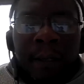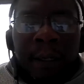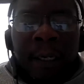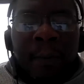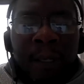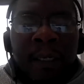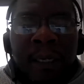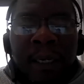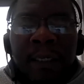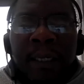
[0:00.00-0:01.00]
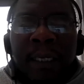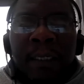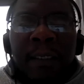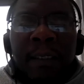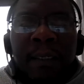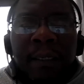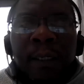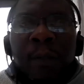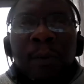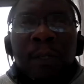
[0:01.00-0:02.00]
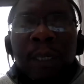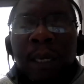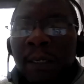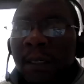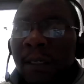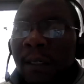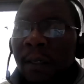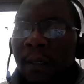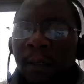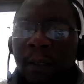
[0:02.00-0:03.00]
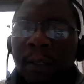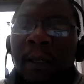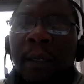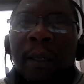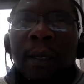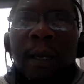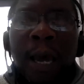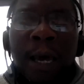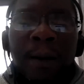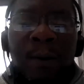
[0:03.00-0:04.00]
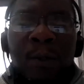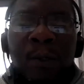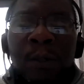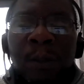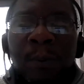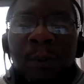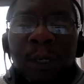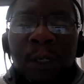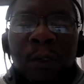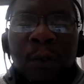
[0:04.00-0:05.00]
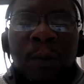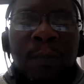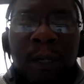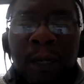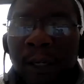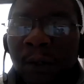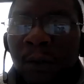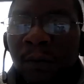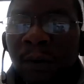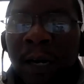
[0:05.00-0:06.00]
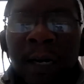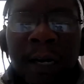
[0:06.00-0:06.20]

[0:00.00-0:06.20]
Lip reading: the key messages that it presents, and also the potential implications for